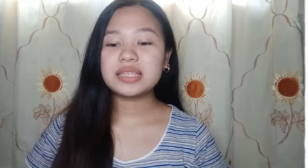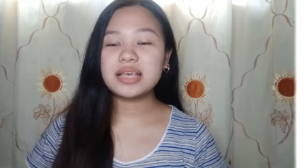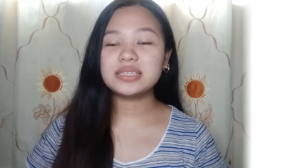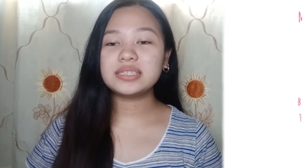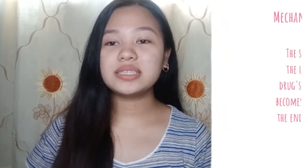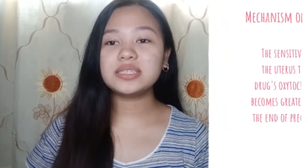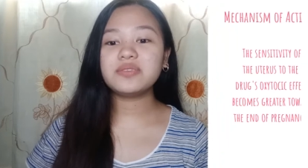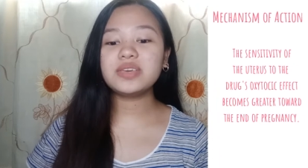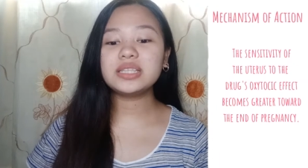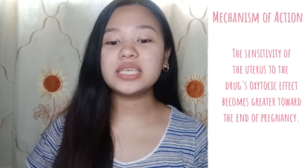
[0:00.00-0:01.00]
The
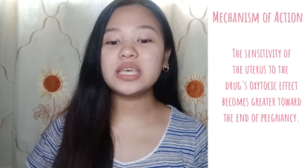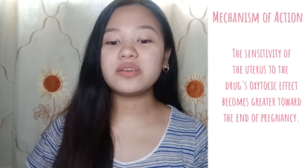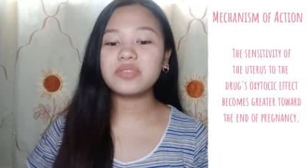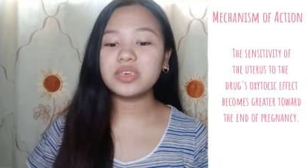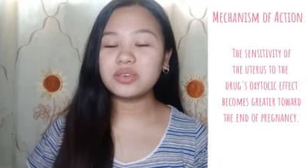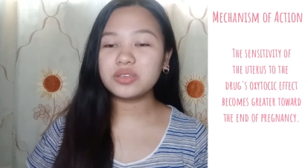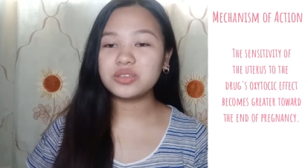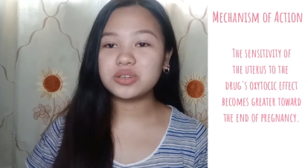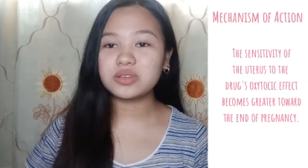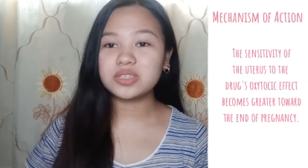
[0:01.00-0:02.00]
sensitivity of the
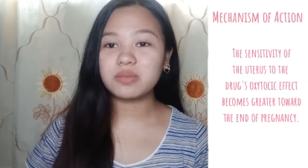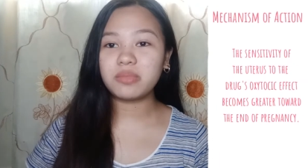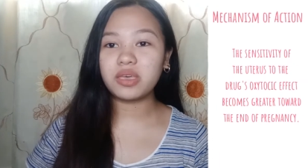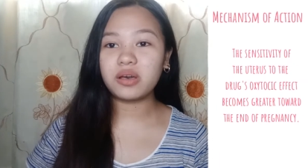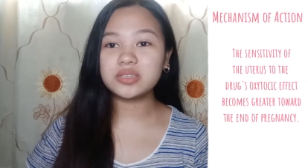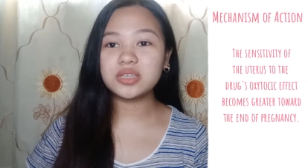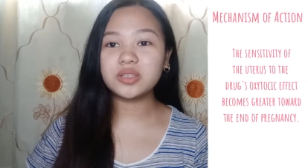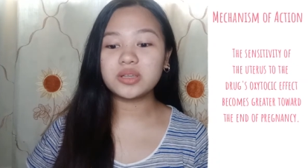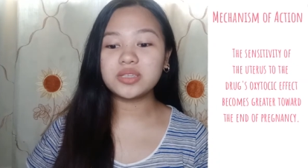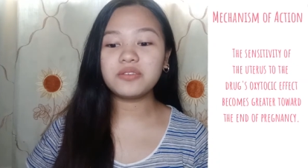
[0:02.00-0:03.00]
uterus to my
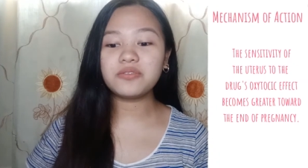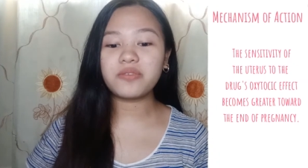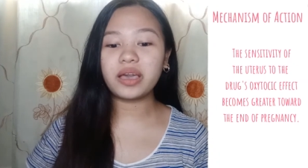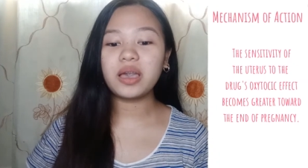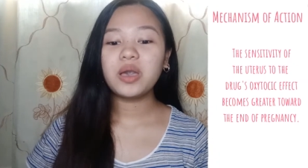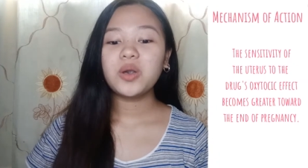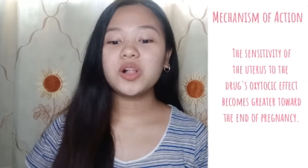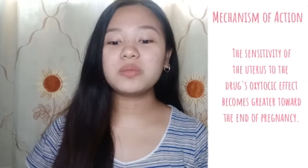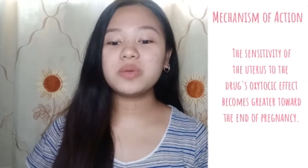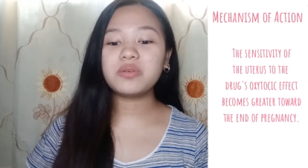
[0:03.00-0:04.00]
oxytocic effect
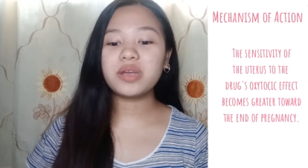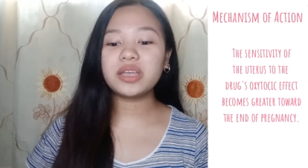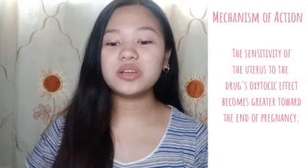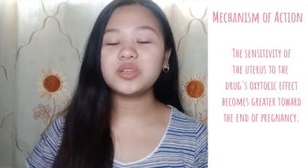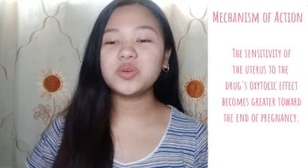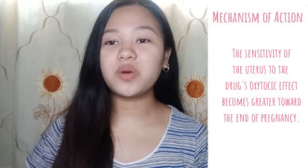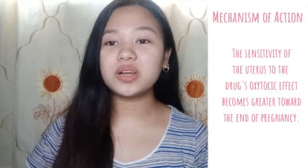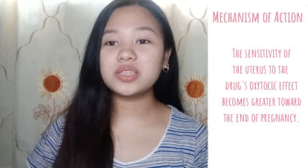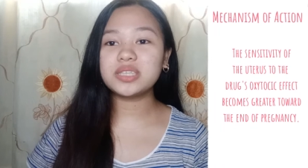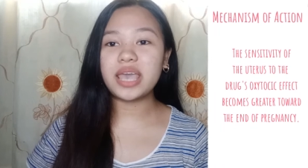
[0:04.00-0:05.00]
will be greater
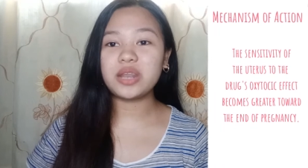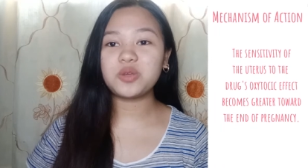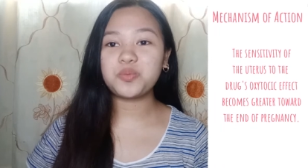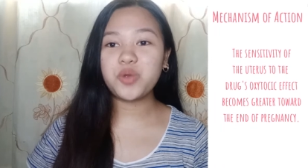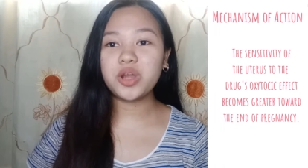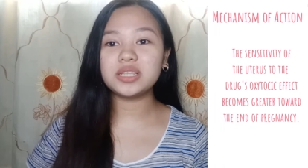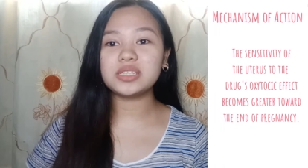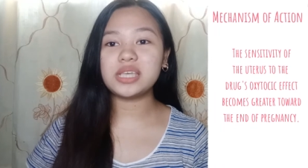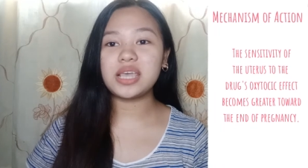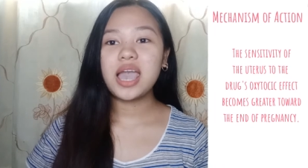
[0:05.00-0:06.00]
towards the end of
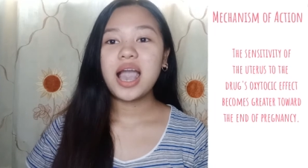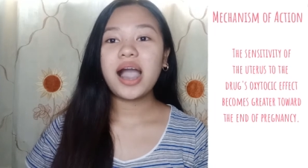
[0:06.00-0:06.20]
pregnancy.